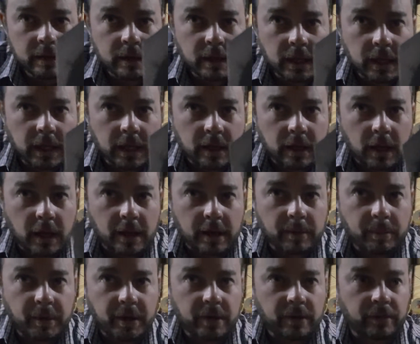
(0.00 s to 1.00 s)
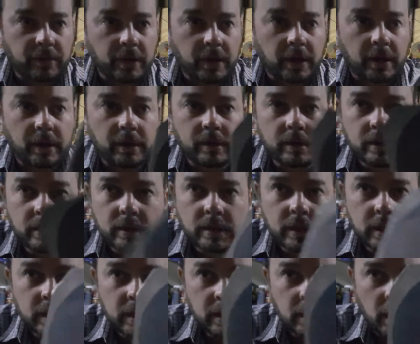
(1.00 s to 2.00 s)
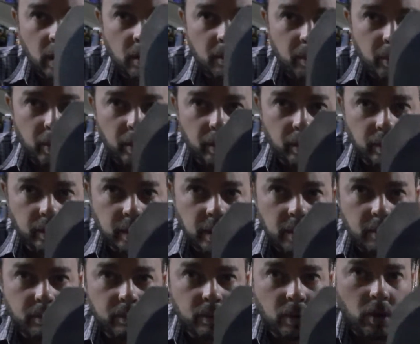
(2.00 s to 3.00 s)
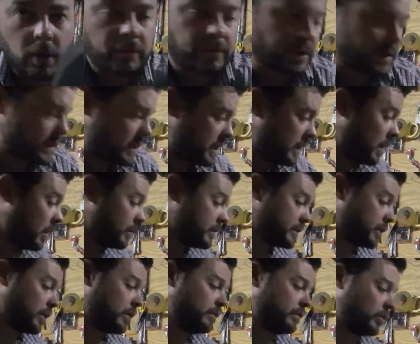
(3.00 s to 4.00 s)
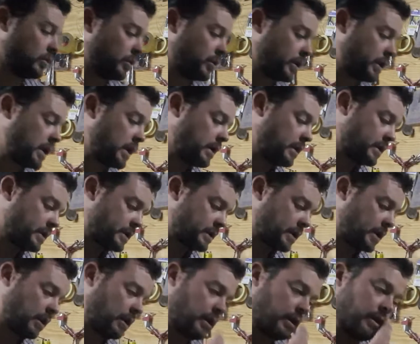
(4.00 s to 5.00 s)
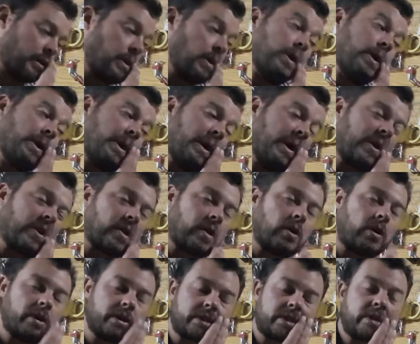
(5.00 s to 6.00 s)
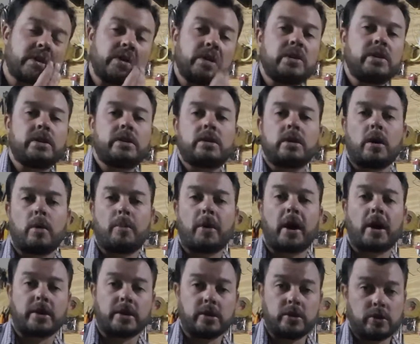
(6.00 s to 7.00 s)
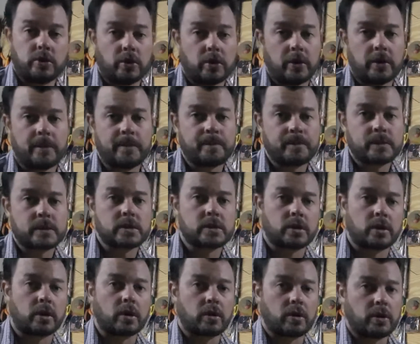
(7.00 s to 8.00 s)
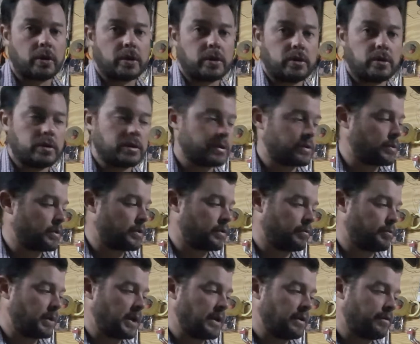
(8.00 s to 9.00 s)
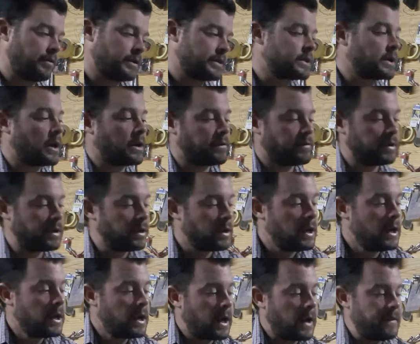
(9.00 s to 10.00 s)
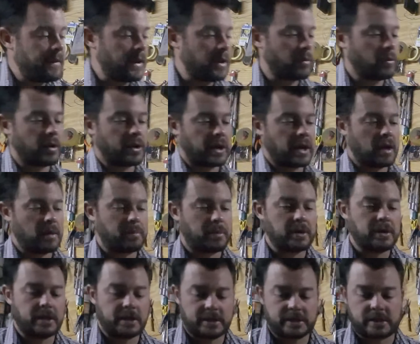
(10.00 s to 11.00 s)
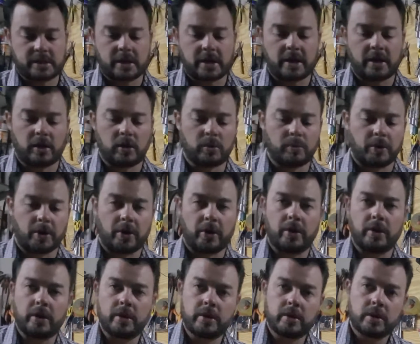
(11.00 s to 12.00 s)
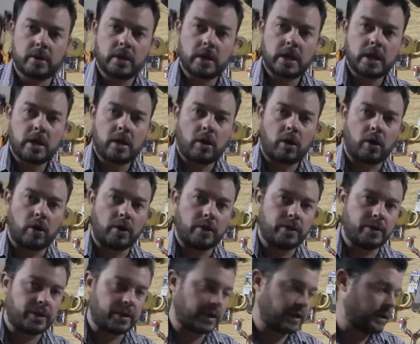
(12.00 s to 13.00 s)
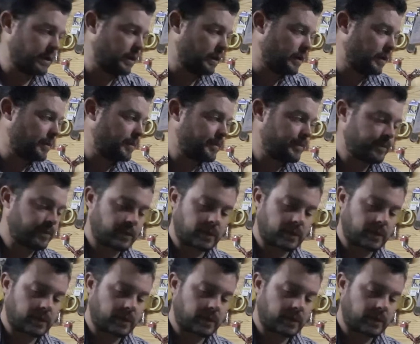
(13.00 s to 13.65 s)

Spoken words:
they get like a bit of a burn on them. Obviously I was overworking the cell. It lasted about a year, so I got a year's worth of benefits out of it. And then what happened is the elbow on the